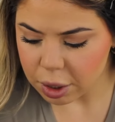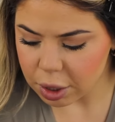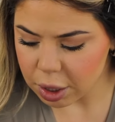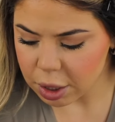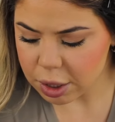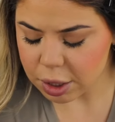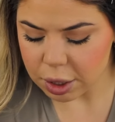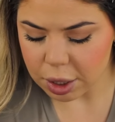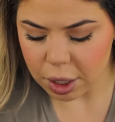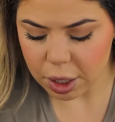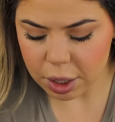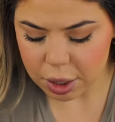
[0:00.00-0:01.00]
This
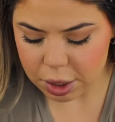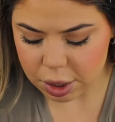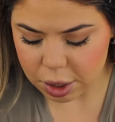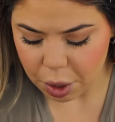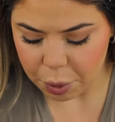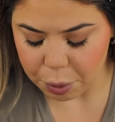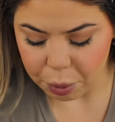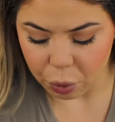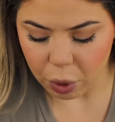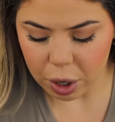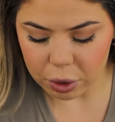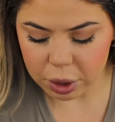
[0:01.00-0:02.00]
NYX
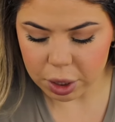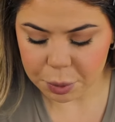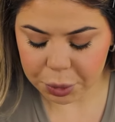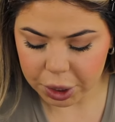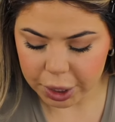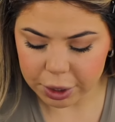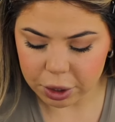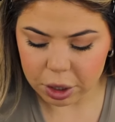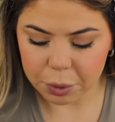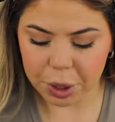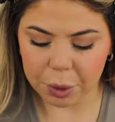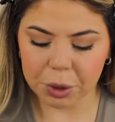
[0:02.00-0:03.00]
brow lip
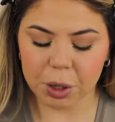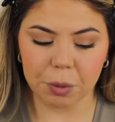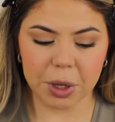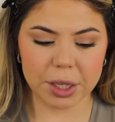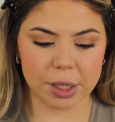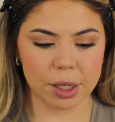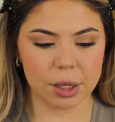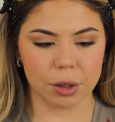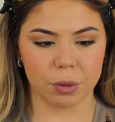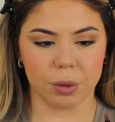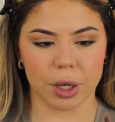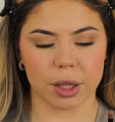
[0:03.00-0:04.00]
liner, but I'm gonna mix
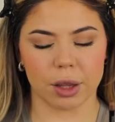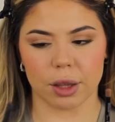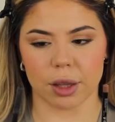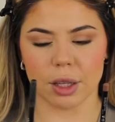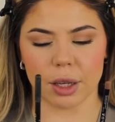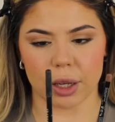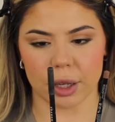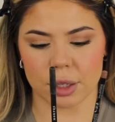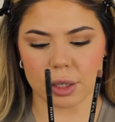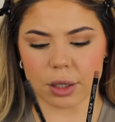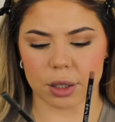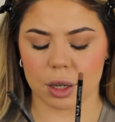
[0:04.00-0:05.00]
it with
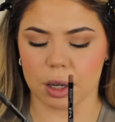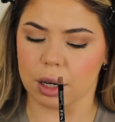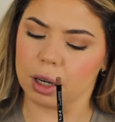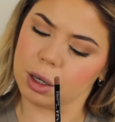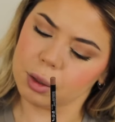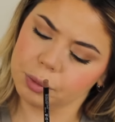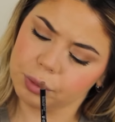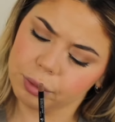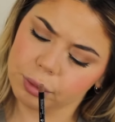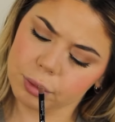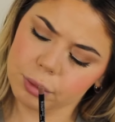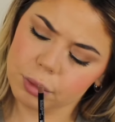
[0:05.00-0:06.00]
this
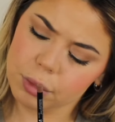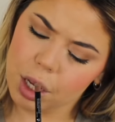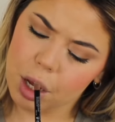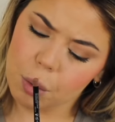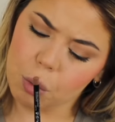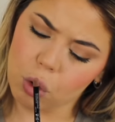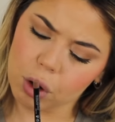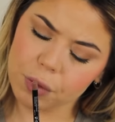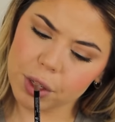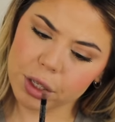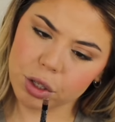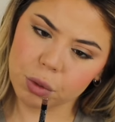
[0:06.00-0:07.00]

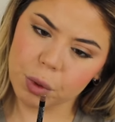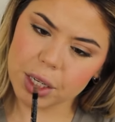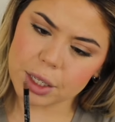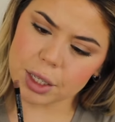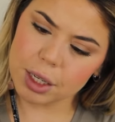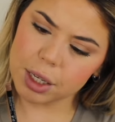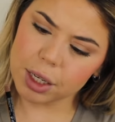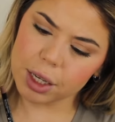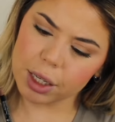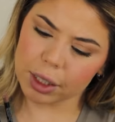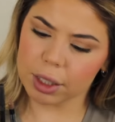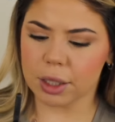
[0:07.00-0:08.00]
Morphe Sweet Tea,
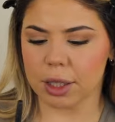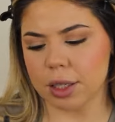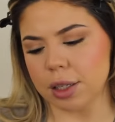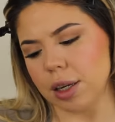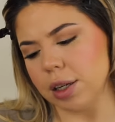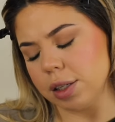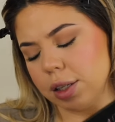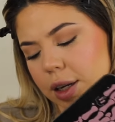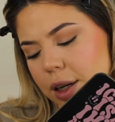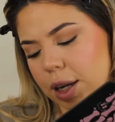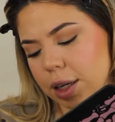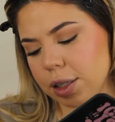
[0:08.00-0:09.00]
and then this is the
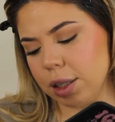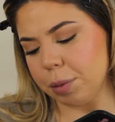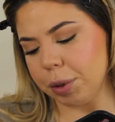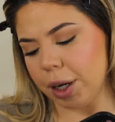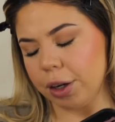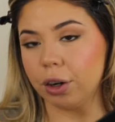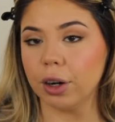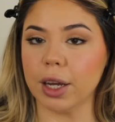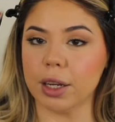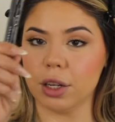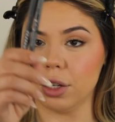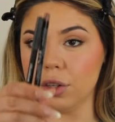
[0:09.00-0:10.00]
NYX lip liner
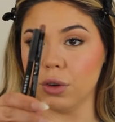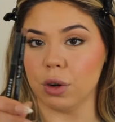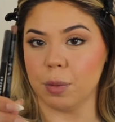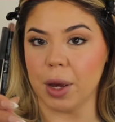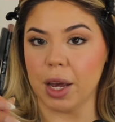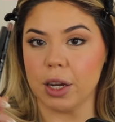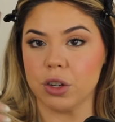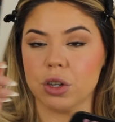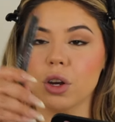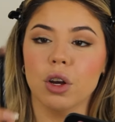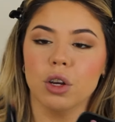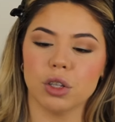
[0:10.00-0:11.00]
in Nude Beige.
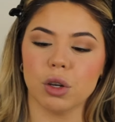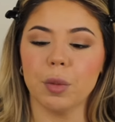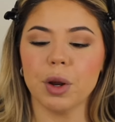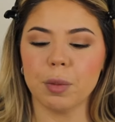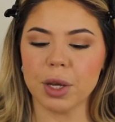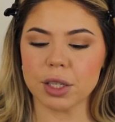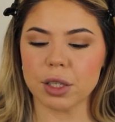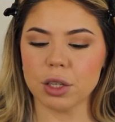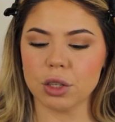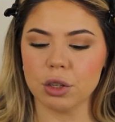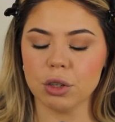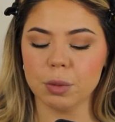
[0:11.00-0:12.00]
So I'm gonna mix
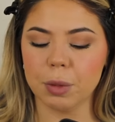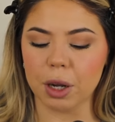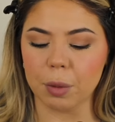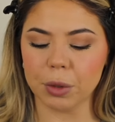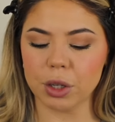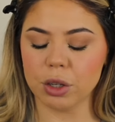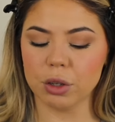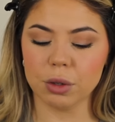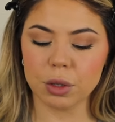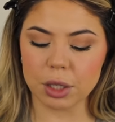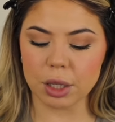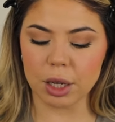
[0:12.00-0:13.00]
these two, but I'm gonna
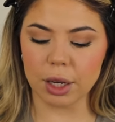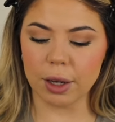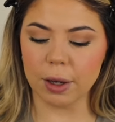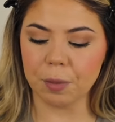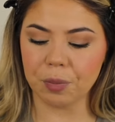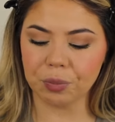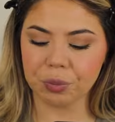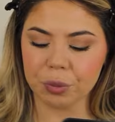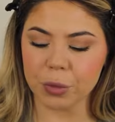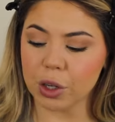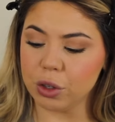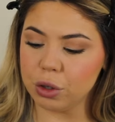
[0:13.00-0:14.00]
use the
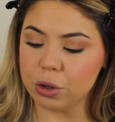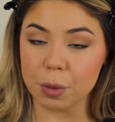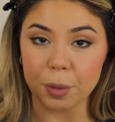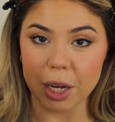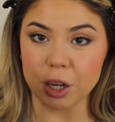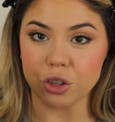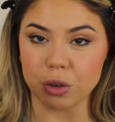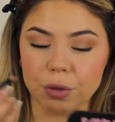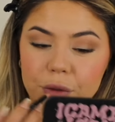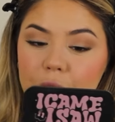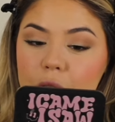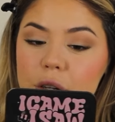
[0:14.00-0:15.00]
Nude Beige
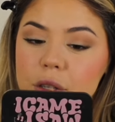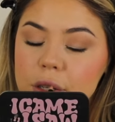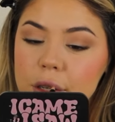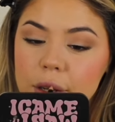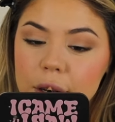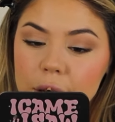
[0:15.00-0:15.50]
first.